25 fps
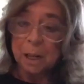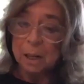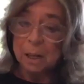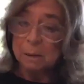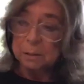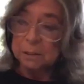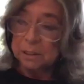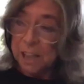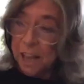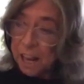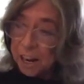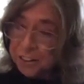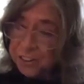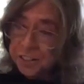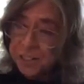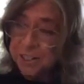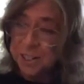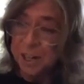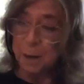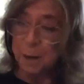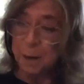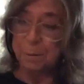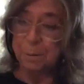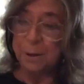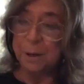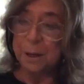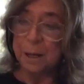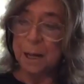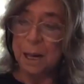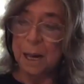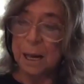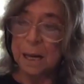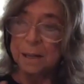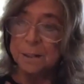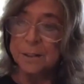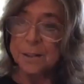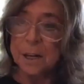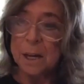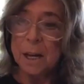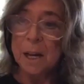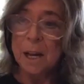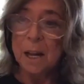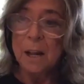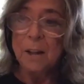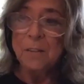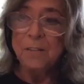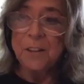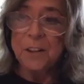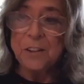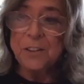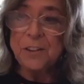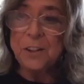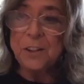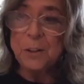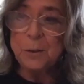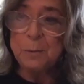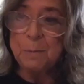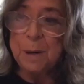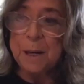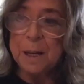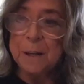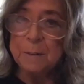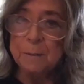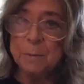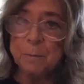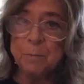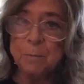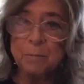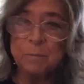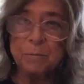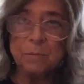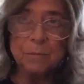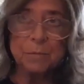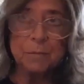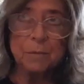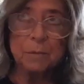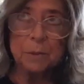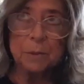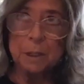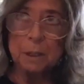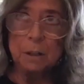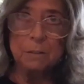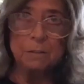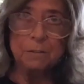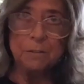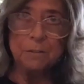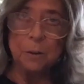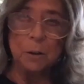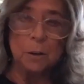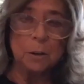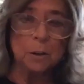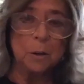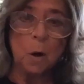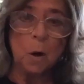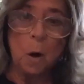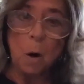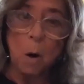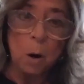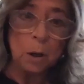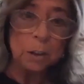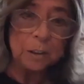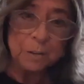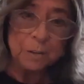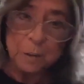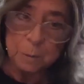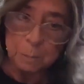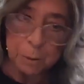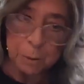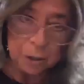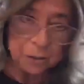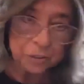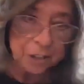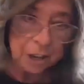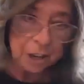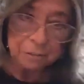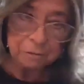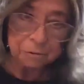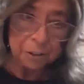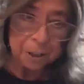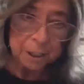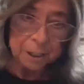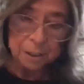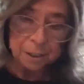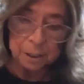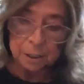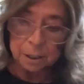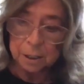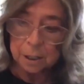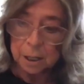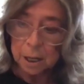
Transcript: Last tip, and this has been for all of the books I've written,